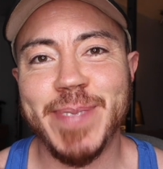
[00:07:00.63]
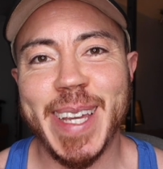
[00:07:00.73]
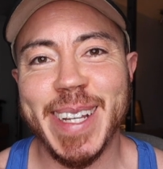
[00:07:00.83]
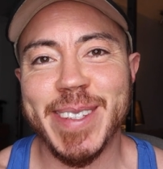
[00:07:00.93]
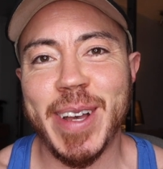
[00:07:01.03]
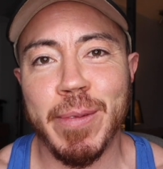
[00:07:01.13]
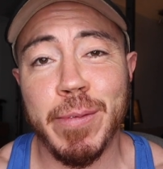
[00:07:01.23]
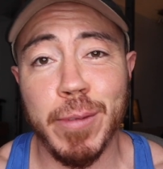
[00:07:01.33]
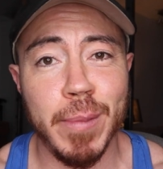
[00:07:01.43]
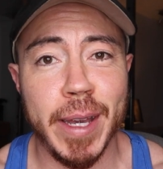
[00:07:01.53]
tank top
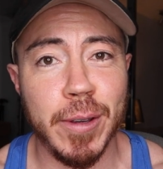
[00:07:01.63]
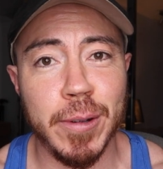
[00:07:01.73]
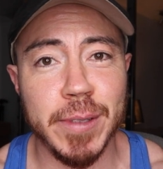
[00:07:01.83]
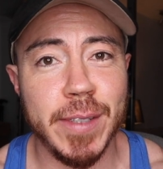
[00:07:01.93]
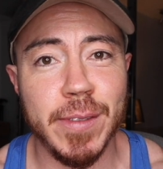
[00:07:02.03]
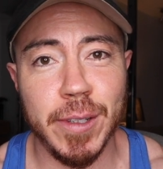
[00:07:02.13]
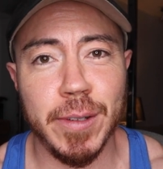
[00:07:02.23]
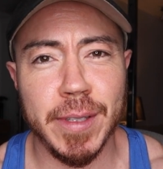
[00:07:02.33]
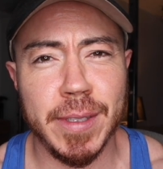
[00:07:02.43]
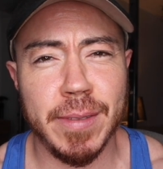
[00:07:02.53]
for my goals even
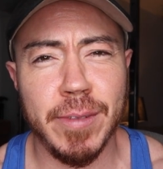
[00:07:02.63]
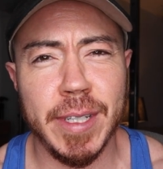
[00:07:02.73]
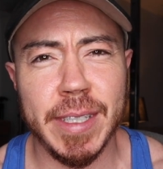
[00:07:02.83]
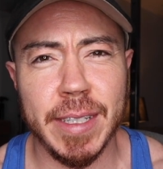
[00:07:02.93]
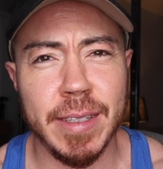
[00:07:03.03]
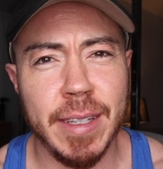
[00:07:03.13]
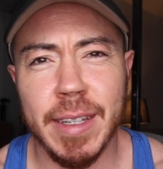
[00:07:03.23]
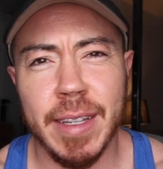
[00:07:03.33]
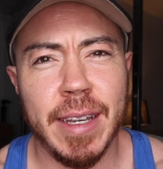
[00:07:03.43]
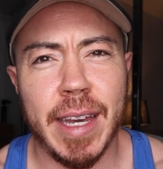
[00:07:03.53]
though it's freezing.
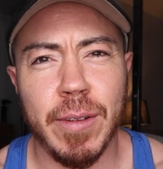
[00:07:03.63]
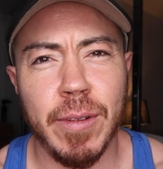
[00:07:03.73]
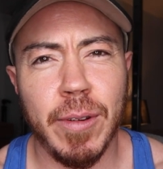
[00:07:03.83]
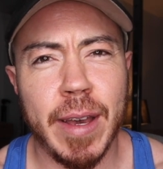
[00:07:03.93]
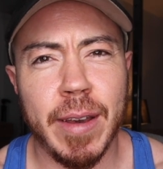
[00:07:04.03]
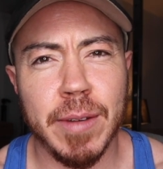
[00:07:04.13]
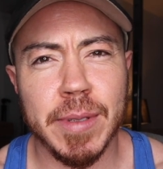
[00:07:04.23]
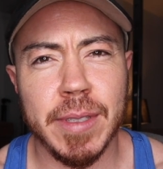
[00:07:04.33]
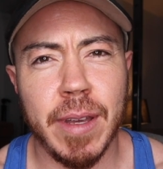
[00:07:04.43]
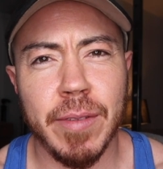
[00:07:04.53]
I don't know how I
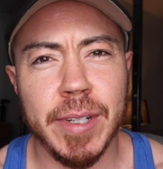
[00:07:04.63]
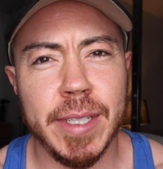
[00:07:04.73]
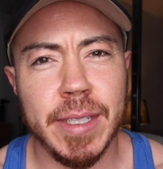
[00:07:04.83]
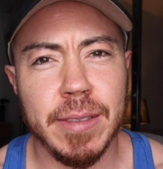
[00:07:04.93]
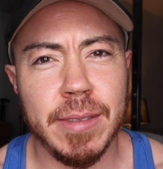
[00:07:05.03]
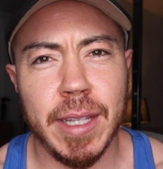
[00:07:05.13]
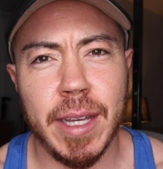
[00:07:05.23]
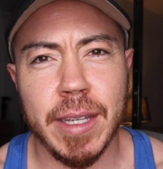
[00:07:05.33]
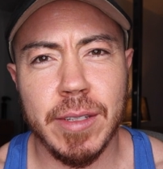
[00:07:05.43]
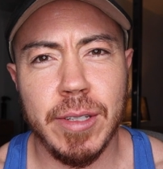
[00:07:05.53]
was not freezing the
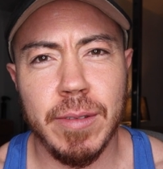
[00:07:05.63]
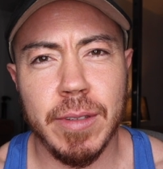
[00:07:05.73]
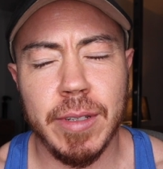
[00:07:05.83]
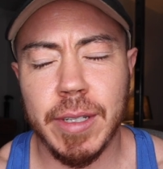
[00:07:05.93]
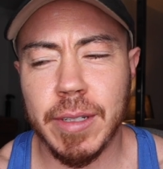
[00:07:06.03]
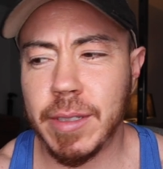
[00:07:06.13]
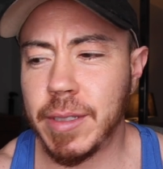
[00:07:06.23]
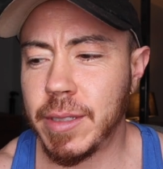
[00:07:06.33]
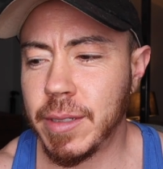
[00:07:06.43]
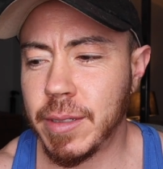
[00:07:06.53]
last 2 other
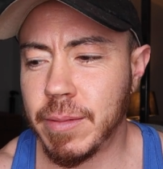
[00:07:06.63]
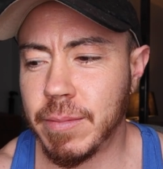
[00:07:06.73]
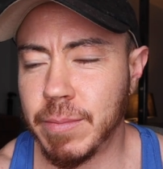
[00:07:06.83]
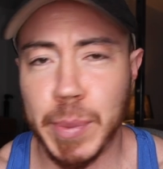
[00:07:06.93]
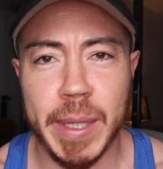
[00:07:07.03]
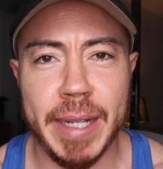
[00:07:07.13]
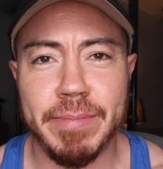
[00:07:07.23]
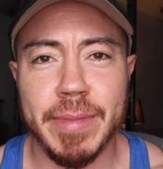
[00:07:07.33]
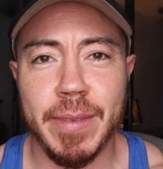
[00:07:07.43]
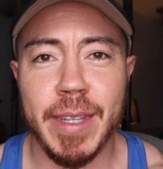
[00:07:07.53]
years,
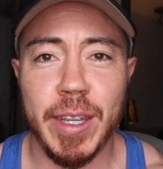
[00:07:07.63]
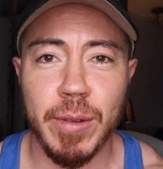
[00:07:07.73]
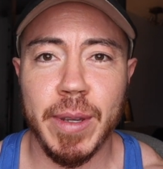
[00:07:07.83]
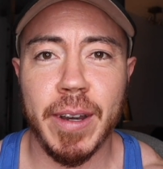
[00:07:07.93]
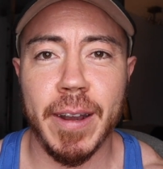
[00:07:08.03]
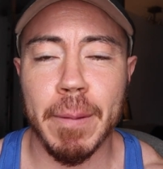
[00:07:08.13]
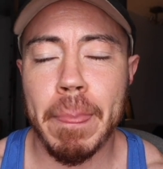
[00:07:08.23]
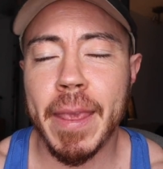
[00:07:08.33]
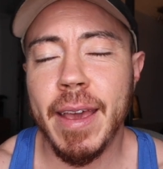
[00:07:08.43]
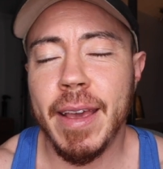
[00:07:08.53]
but here we are.
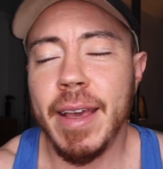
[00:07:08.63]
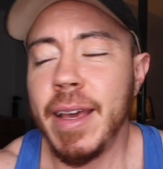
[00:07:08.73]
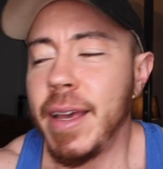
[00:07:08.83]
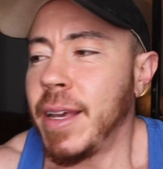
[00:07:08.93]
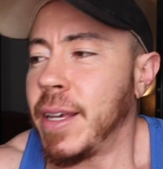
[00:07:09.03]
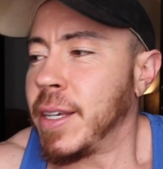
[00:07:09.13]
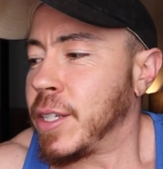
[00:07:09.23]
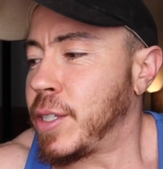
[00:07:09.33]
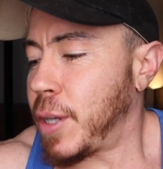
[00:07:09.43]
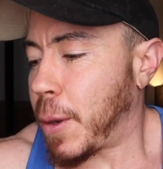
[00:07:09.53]

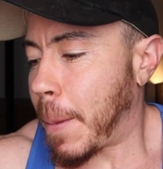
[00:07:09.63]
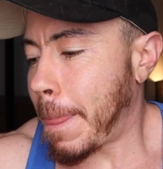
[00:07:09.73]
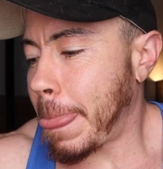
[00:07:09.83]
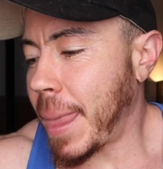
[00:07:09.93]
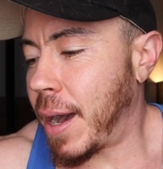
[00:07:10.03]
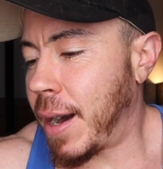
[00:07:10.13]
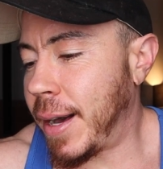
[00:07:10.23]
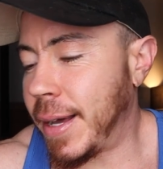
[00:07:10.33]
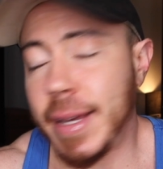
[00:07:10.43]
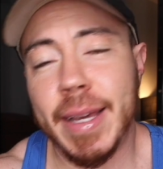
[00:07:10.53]
So,
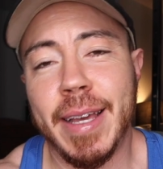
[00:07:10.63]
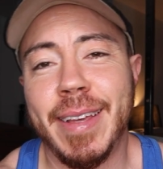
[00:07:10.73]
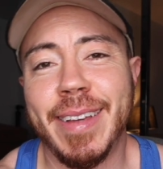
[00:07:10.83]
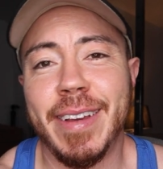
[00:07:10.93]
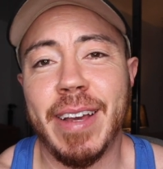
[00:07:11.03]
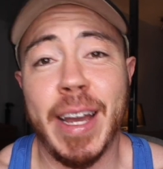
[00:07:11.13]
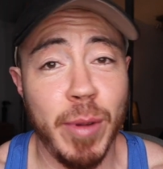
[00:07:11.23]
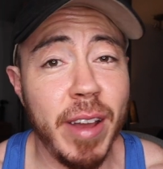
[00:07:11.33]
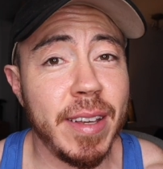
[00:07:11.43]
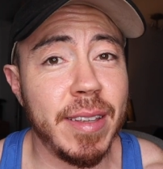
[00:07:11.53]

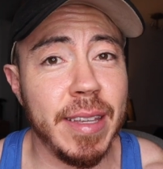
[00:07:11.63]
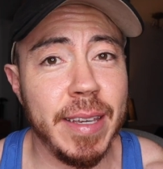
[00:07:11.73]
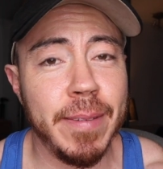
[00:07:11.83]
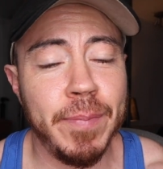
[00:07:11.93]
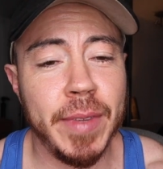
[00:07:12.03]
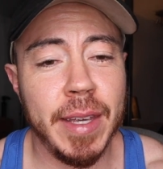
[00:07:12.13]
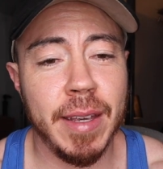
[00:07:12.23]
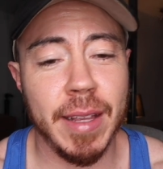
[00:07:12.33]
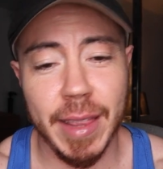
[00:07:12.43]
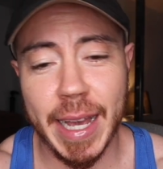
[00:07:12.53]
ironically,
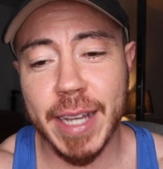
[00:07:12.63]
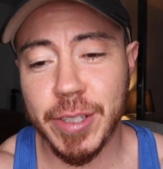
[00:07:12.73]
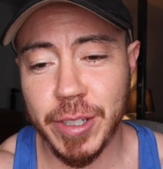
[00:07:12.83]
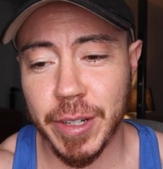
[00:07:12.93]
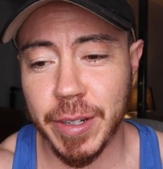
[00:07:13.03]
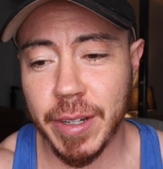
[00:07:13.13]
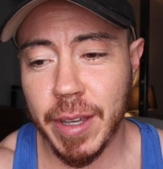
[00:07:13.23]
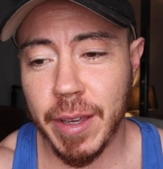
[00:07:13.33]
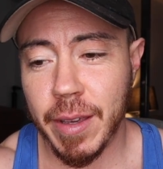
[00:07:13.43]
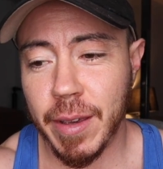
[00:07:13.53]
last year,
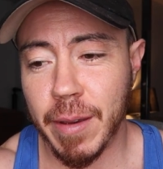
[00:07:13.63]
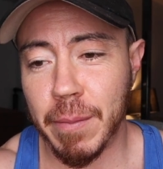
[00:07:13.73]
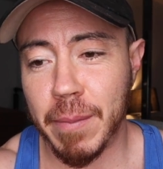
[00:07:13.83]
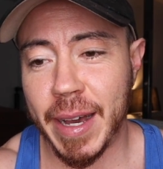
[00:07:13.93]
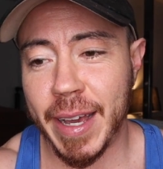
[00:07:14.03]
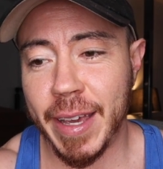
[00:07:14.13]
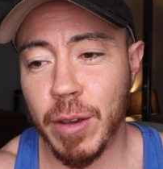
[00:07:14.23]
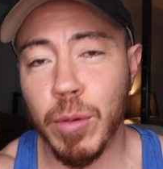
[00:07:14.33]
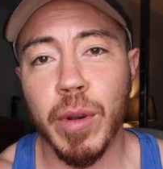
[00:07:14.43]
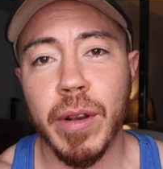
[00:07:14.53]

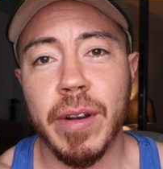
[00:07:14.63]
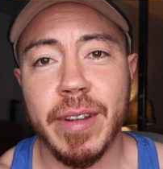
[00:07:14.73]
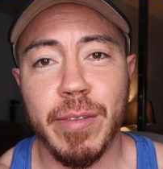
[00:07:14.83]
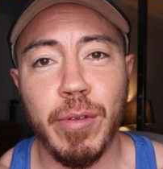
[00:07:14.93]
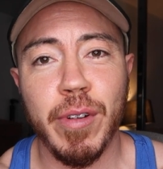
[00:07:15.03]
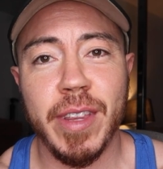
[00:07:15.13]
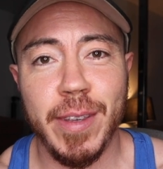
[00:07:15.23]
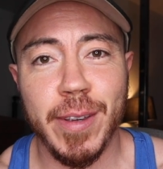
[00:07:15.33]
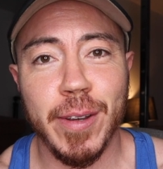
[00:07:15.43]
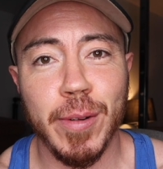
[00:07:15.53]
my word for the
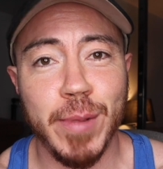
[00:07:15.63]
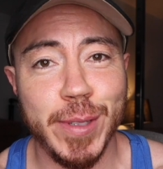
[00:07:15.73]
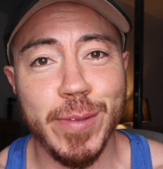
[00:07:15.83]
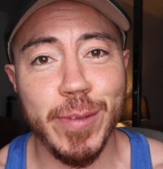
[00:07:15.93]
year was